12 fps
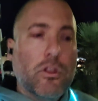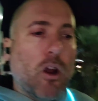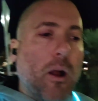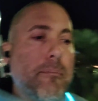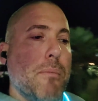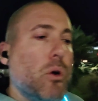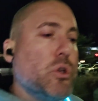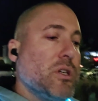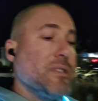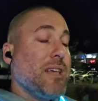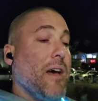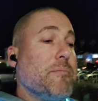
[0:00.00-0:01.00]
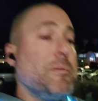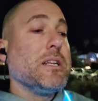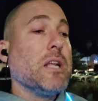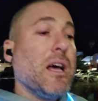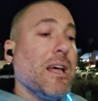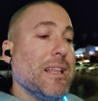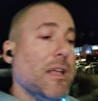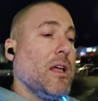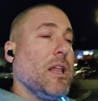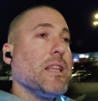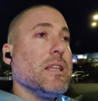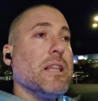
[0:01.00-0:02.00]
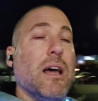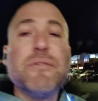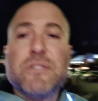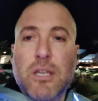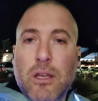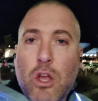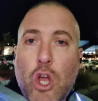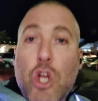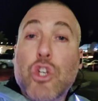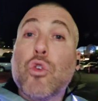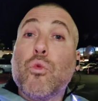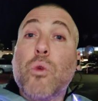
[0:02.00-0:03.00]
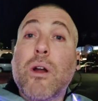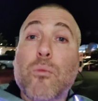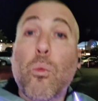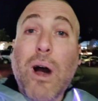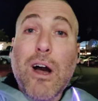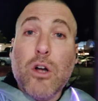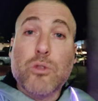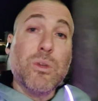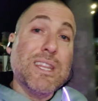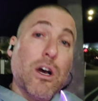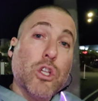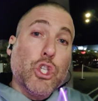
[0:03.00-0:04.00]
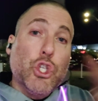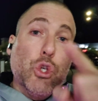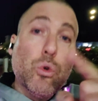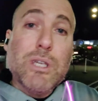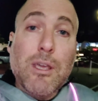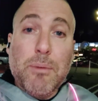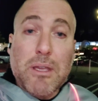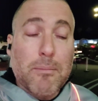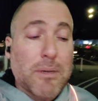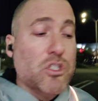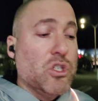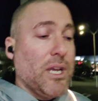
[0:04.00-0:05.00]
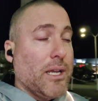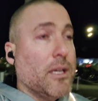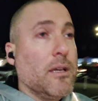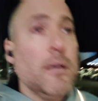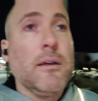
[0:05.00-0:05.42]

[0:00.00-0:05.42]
Their emotions have been left to run wild without you keeping them in check.